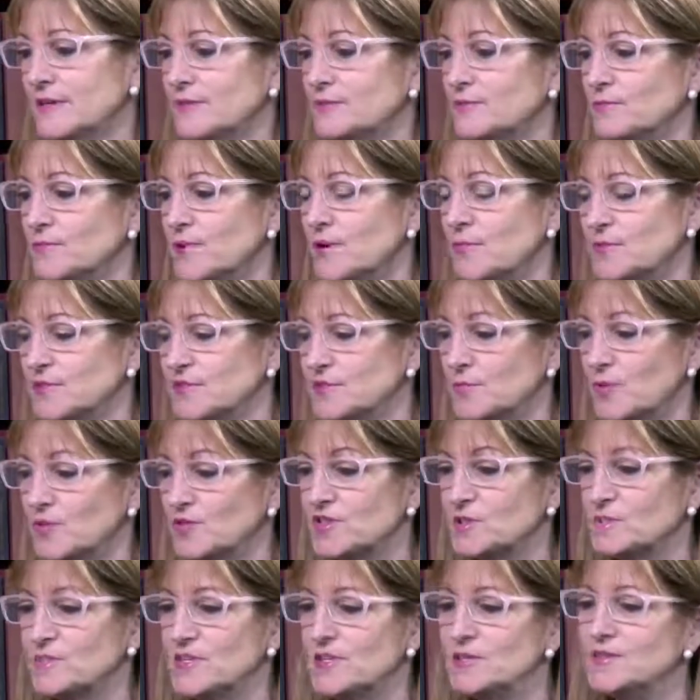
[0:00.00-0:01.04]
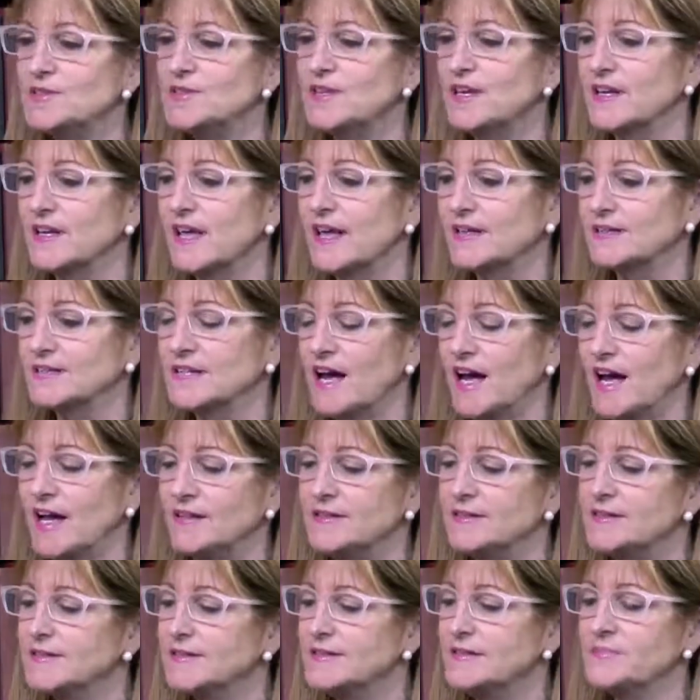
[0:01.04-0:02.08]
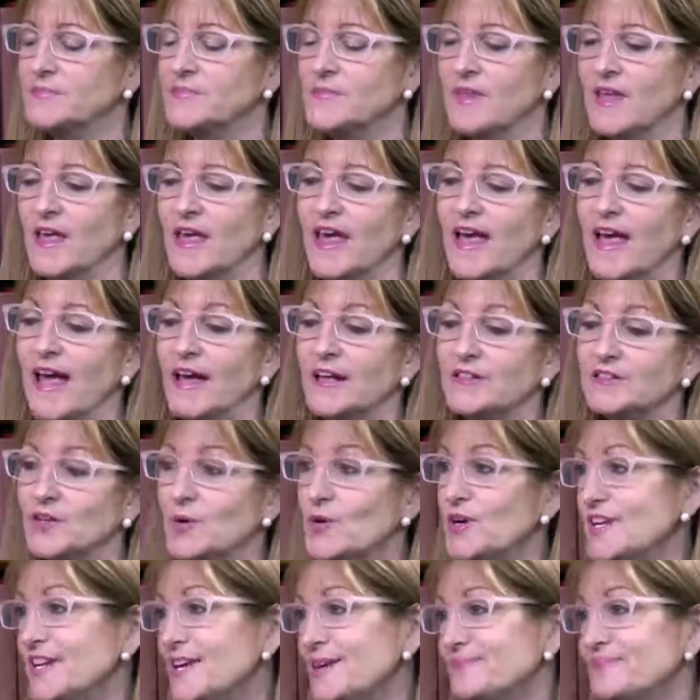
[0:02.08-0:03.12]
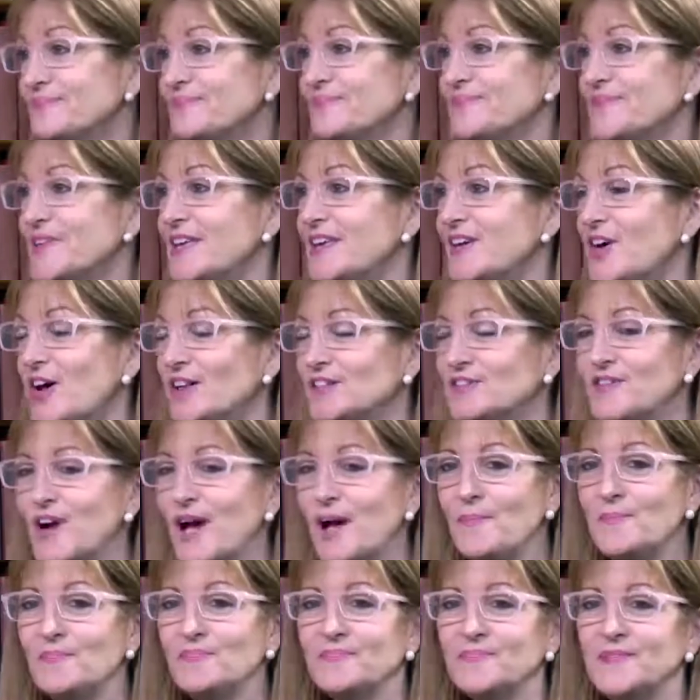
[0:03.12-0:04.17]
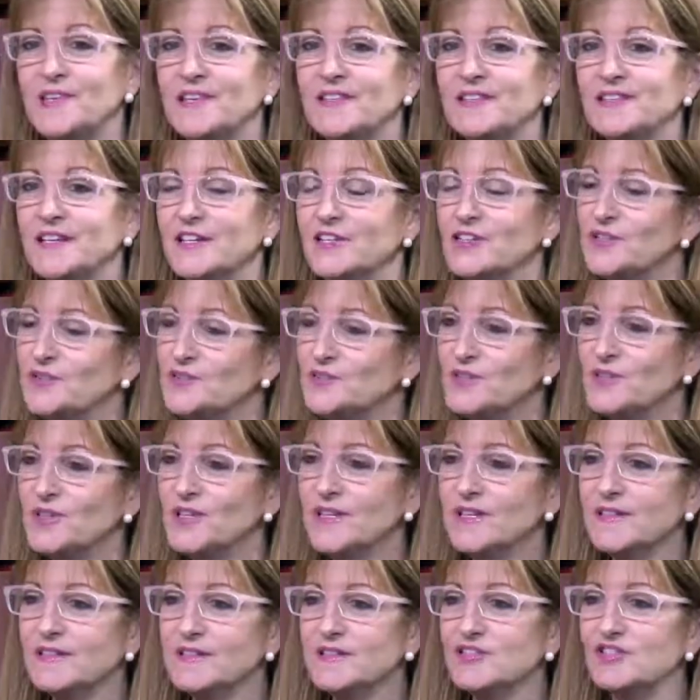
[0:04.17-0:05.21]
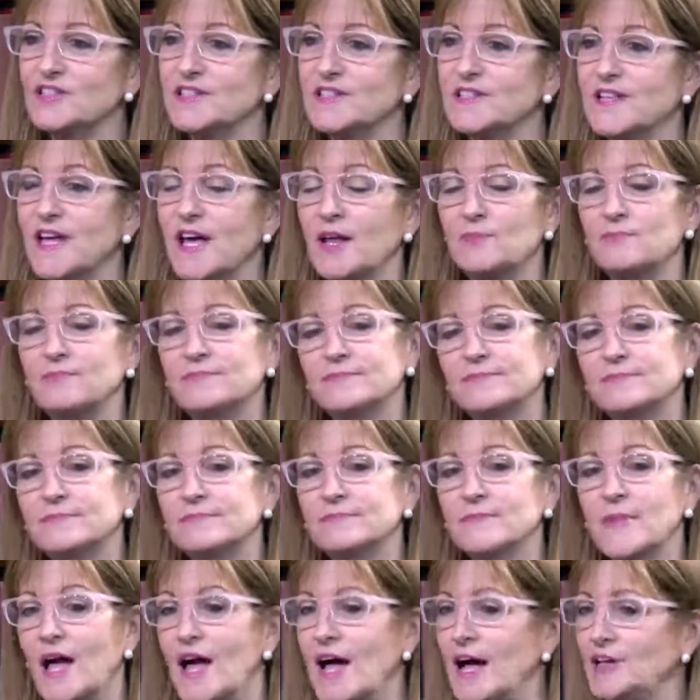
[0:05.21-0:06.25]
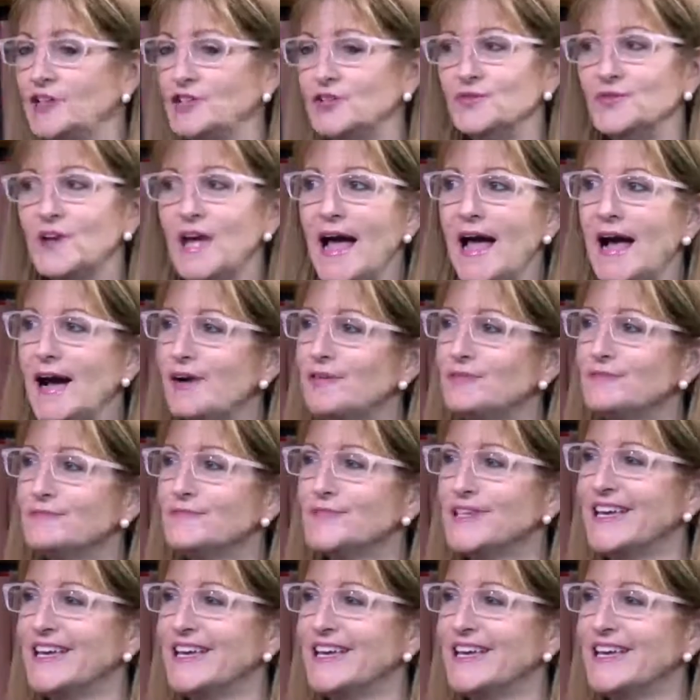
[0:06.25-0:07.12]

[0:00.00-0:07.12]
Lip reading: what we're supposed to be using as guides. So he did. he called her up. He said, "Do you do this?" And she said, "I do now."